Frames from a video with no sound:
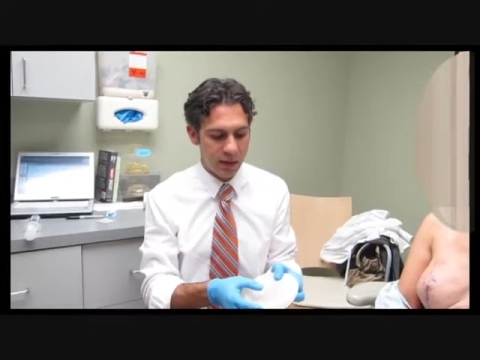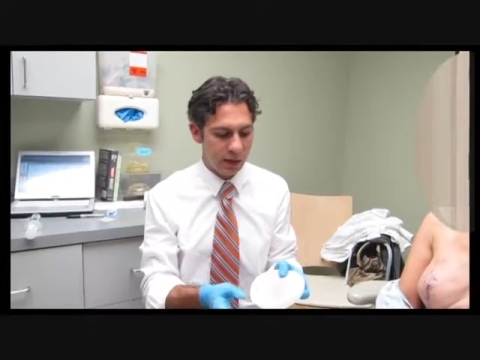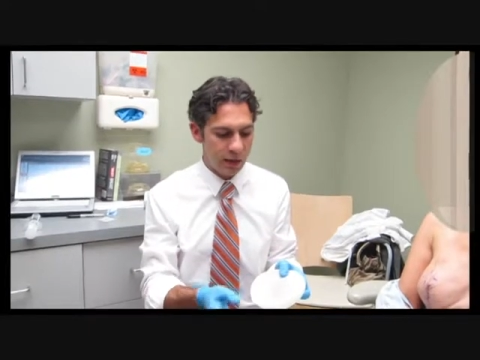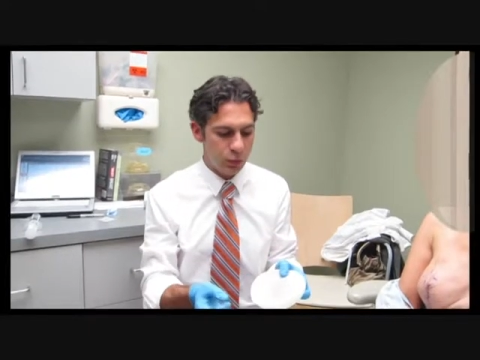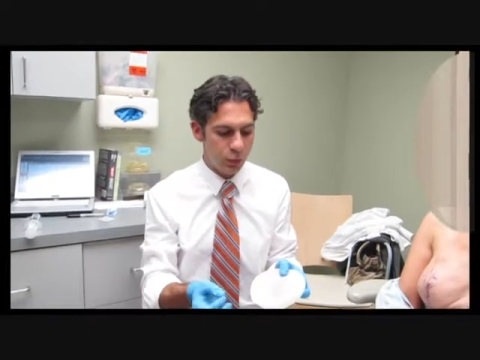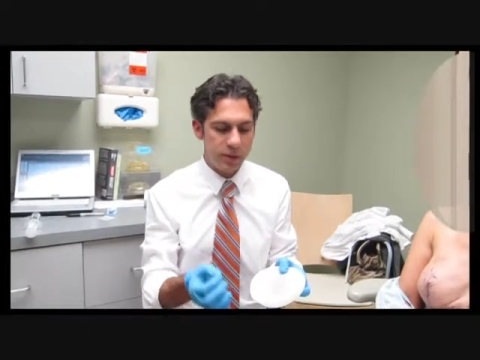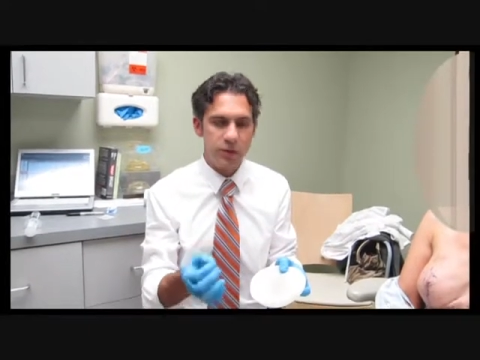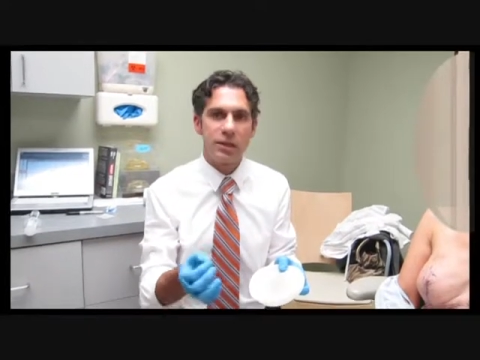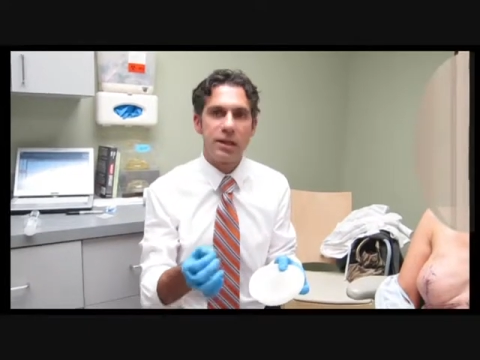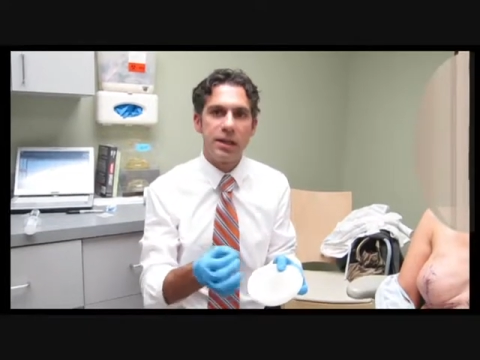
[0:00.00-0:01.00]
and so we'll be
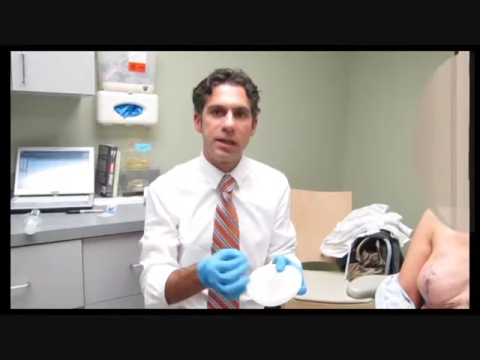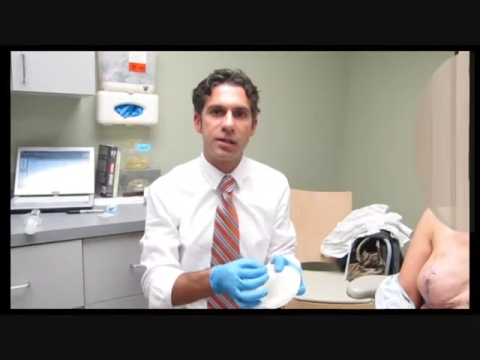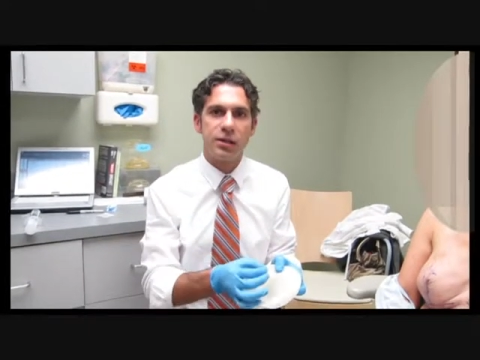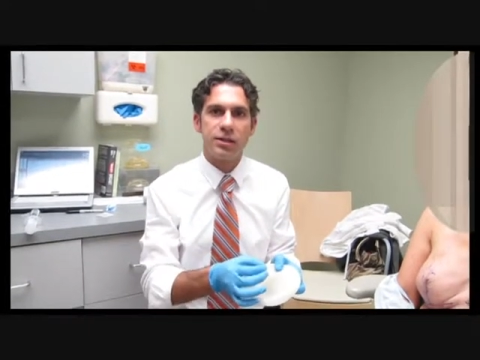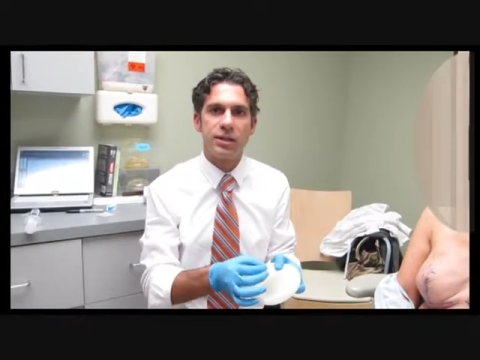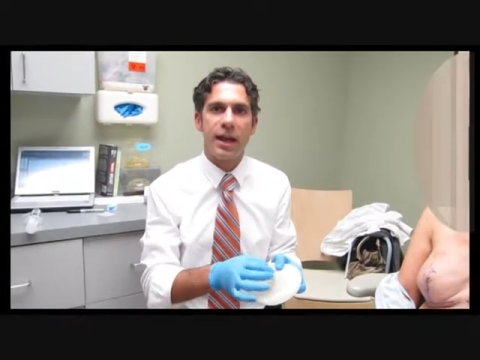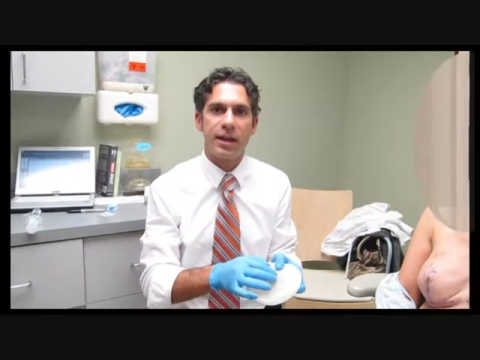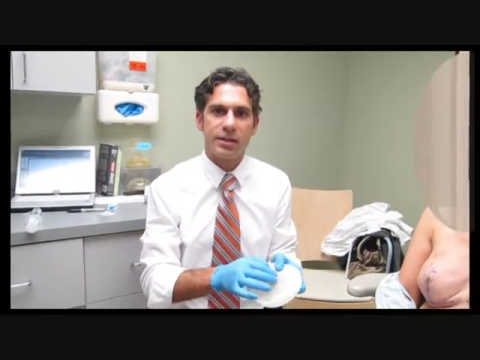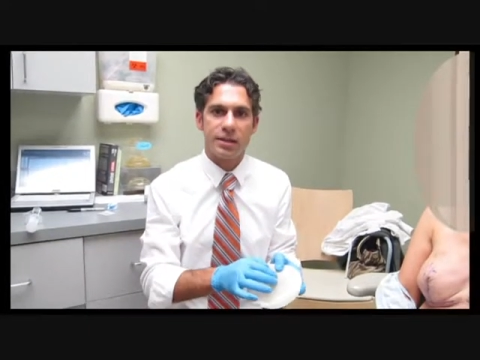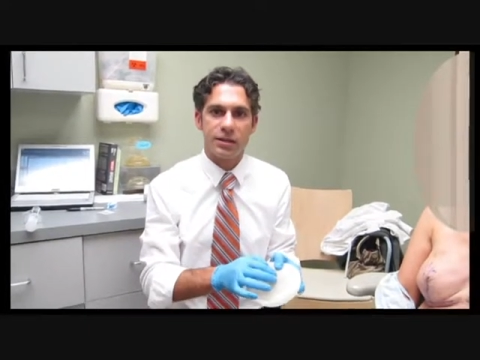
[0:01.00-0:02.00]
using a needle to
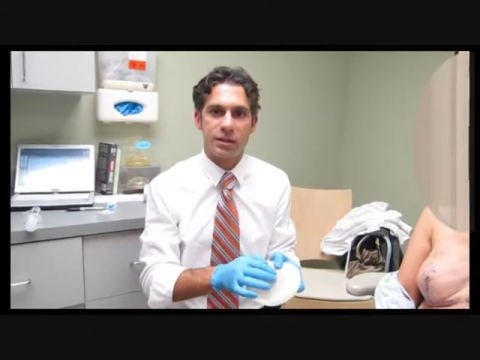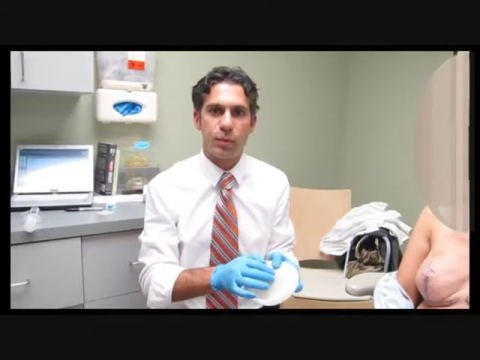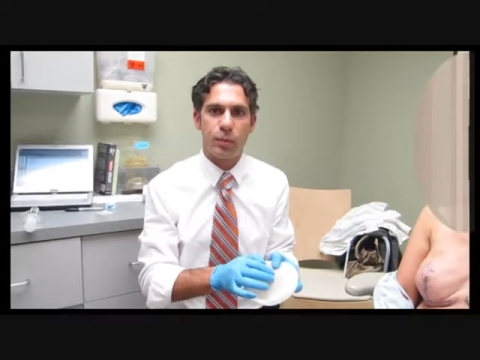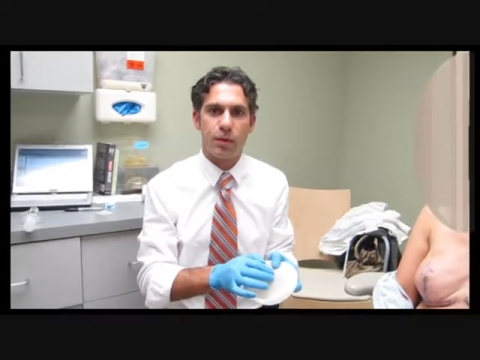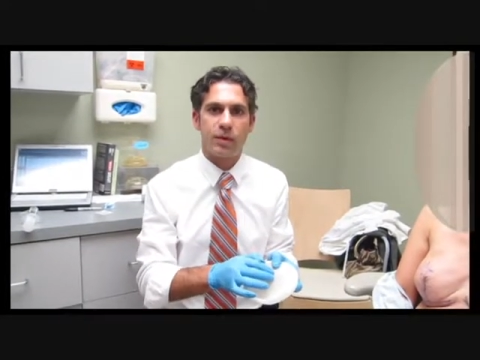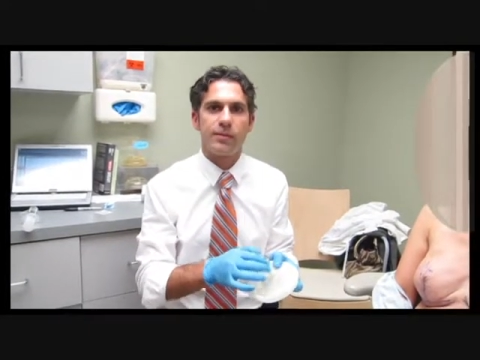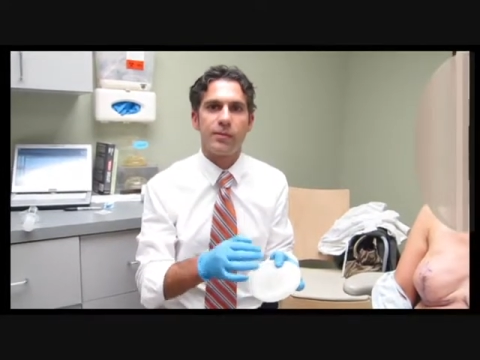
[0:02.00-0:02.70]
access this port